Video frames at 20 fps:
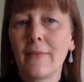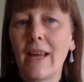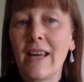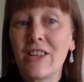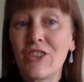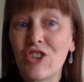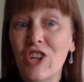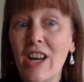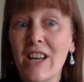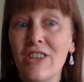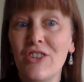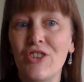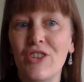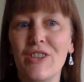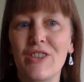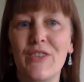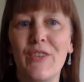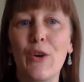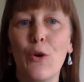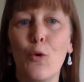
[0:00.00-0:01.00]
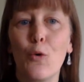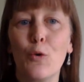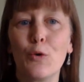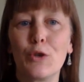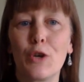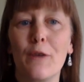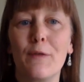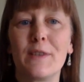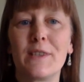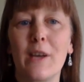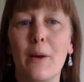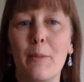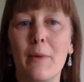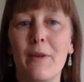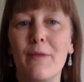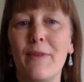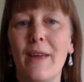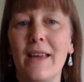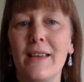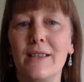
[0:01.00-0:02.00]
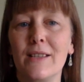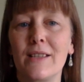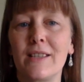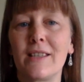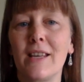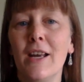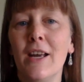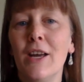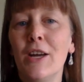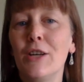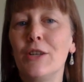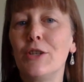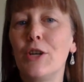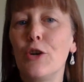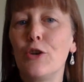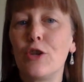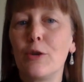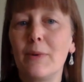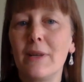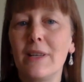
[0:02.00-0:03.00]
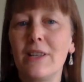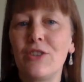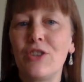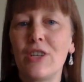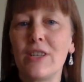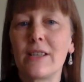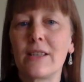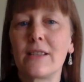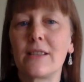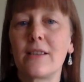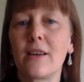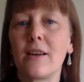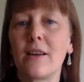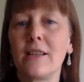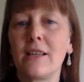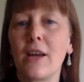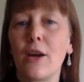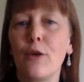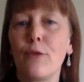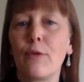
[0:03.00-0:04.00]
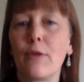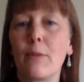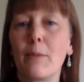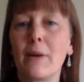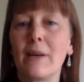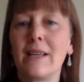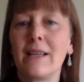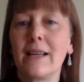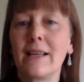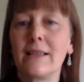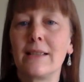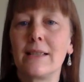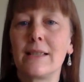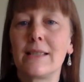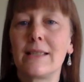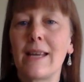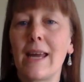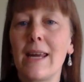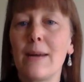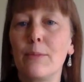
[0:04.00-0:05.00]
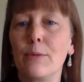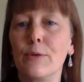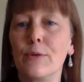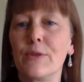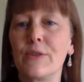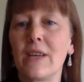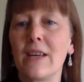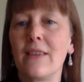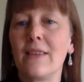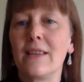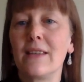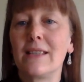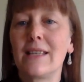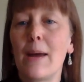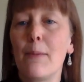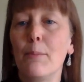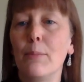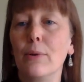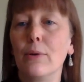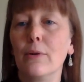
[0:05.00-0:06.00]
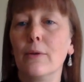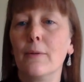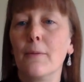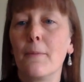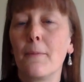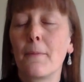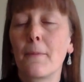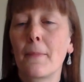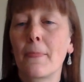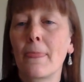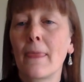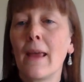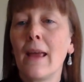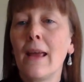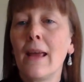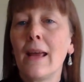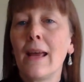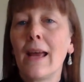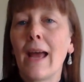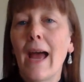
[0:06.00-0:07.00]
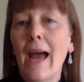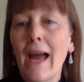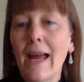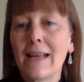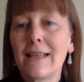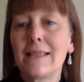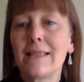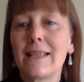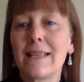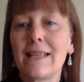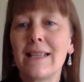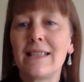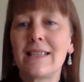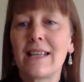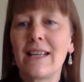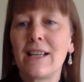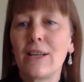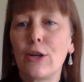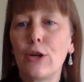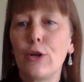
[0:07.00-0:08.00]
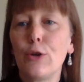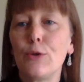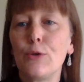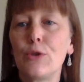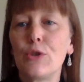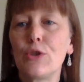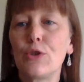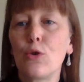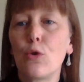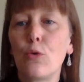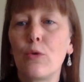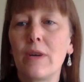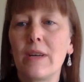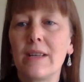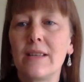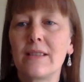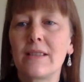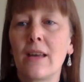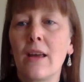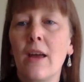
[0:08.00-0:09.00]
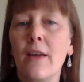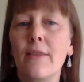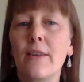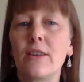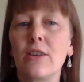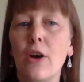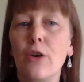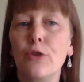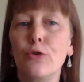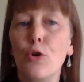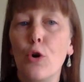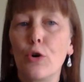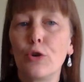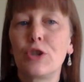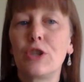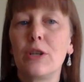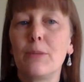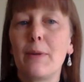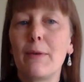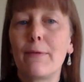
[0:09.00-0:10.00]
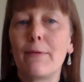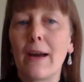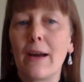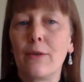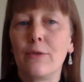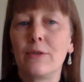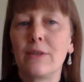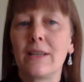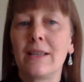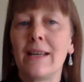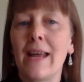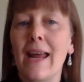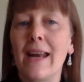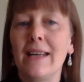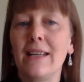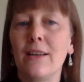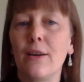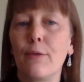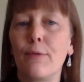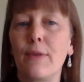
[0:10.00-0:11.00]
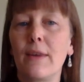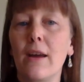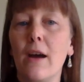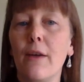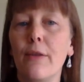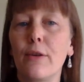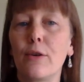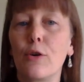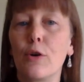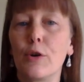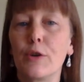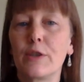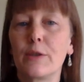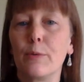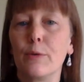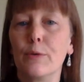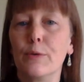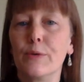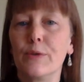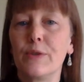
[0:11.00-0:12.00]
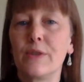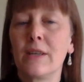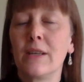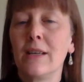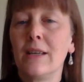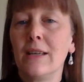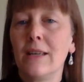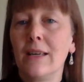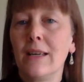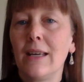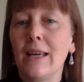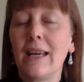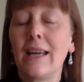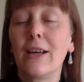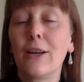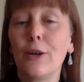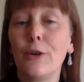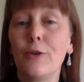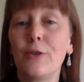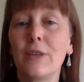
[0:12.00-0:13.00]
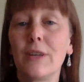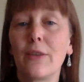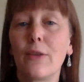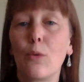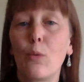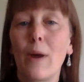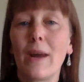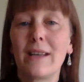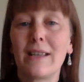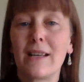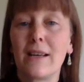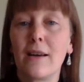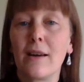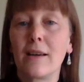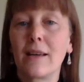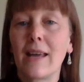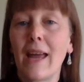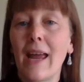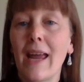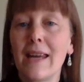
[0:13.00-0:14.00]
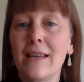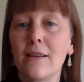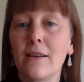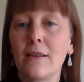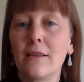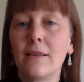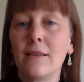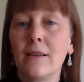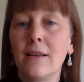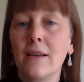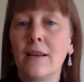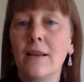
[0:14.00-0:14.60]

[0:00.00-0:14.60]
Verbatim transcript: It changes the order of some events, notably Jesus turning over the moneylenders' tables in the temple. And it includes stories that are not to be found in any of the other Gospels, including the wedding at Cana